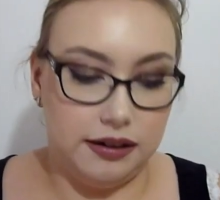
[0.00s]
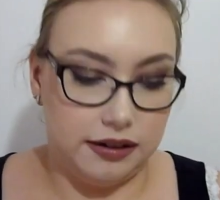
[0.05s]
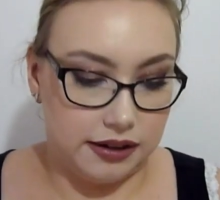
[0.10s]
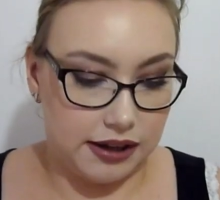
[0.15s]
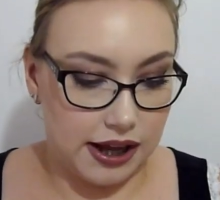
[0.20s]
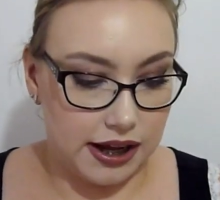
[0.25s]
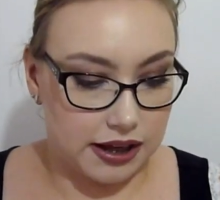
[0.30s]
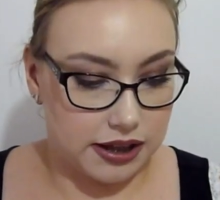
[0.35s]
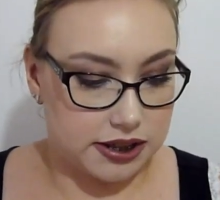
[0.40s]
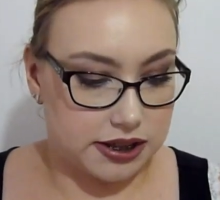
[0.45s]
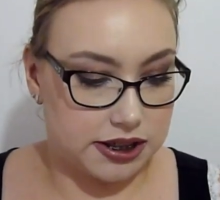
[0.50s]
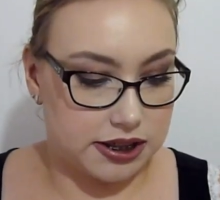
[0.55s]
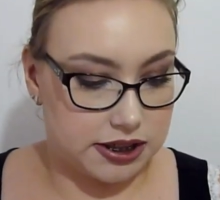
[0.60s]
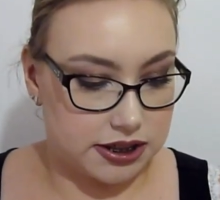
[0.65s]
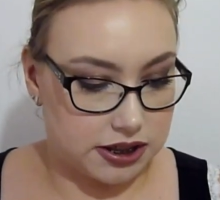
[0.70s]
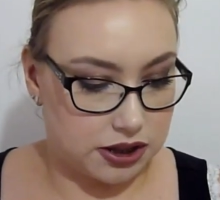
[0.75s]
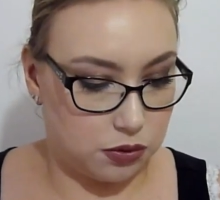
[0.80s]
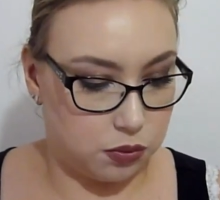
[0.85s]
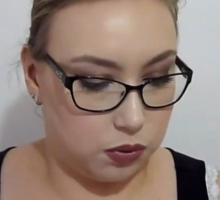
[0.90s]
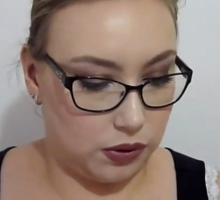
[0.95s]

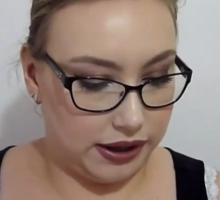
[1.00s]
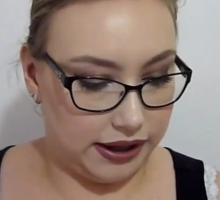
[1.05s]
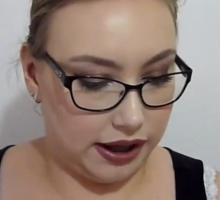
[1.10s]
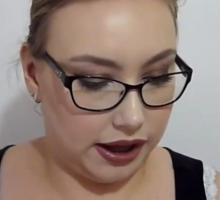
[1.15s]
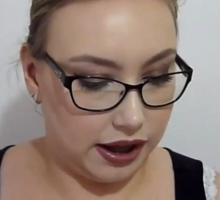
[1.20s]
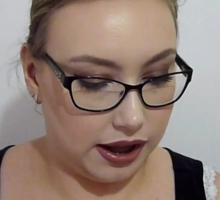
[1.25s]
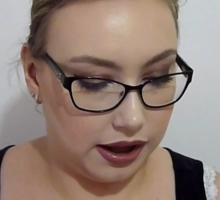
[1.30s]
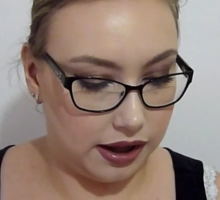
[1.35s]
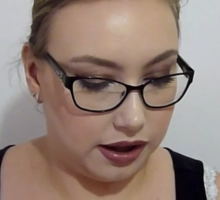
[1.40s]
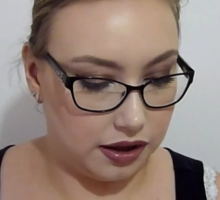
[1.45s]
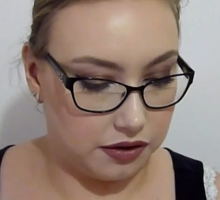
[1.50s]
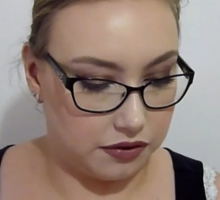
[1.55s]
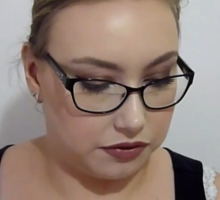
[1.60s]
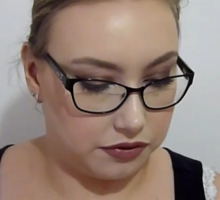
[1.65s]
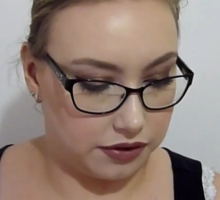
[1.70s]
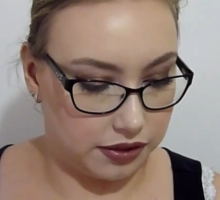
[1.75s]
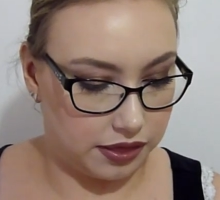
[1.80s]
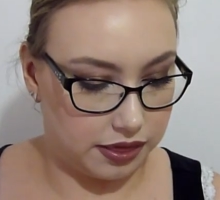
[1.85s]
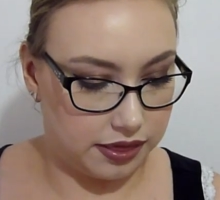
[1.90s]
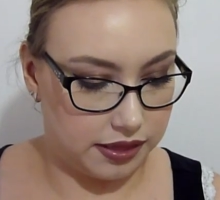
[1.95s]
Next, we
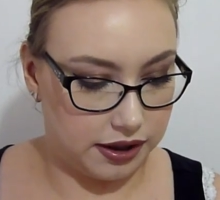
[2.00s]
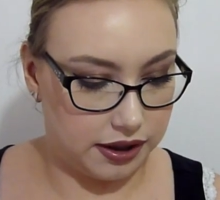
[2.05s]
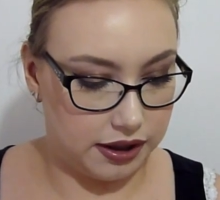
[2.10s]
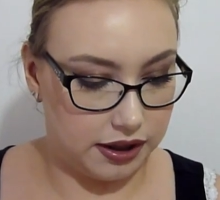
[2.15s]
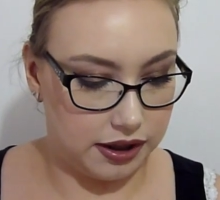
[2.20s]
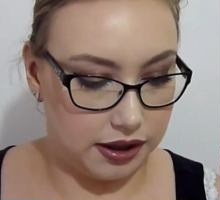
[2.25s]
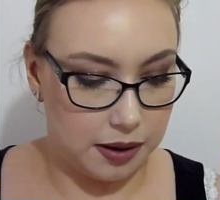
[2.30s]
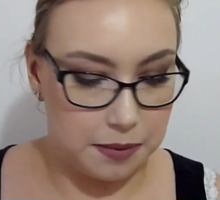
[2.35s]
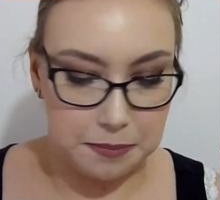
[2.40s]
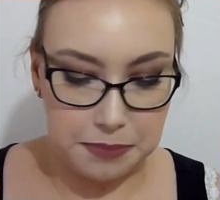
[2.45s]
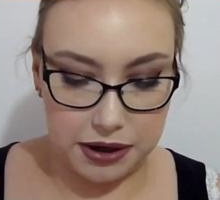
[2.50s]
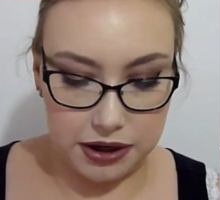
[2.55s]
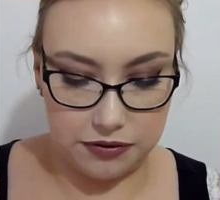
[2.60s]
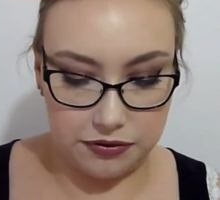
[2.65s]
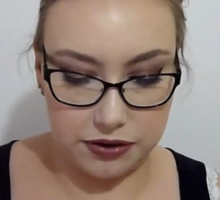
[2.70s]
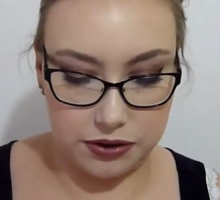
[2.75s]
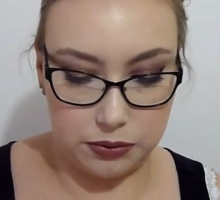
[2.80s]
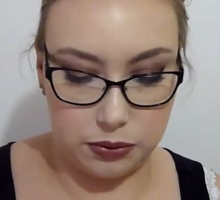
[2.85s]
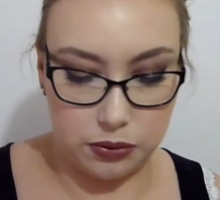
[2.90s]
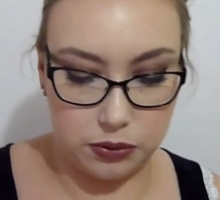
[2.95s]
have the
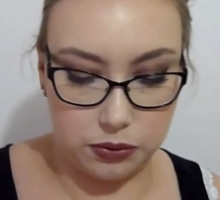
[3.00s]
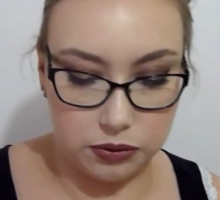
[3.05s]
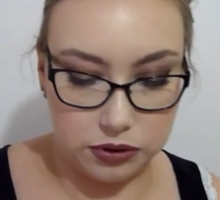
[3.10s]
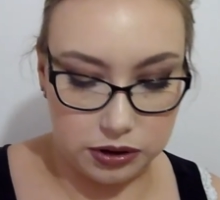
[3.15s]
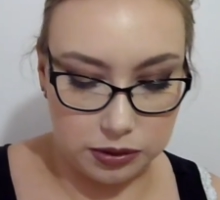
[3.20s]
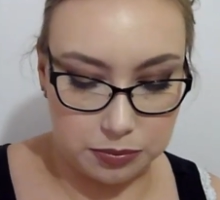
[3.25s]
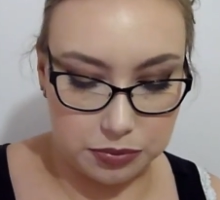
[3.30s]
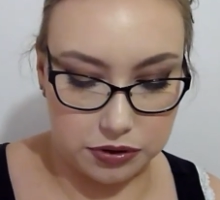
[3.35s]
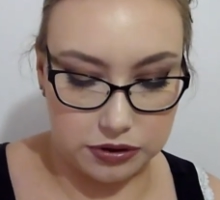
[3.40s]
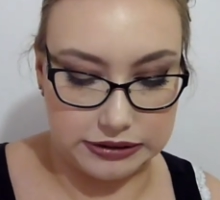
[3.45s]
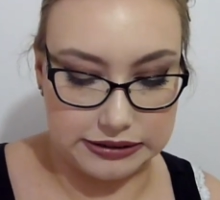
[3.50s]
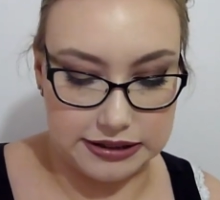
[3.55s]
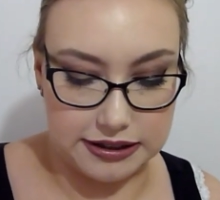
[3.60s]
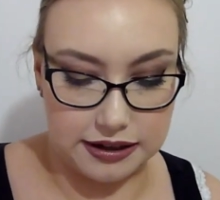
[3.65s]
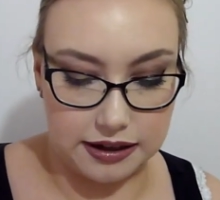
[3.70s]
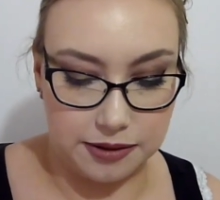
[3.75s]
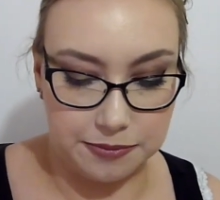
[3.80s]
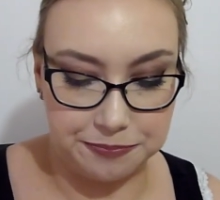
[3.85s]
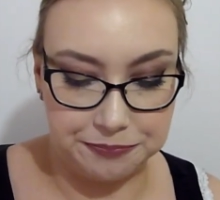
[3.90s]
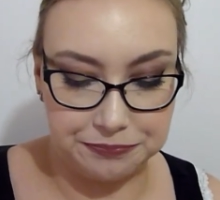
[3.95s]
Benefit Hoola
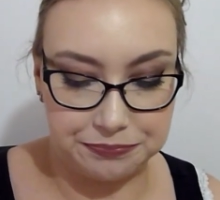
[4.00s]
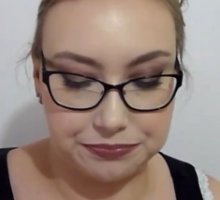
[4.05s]
Bronzer.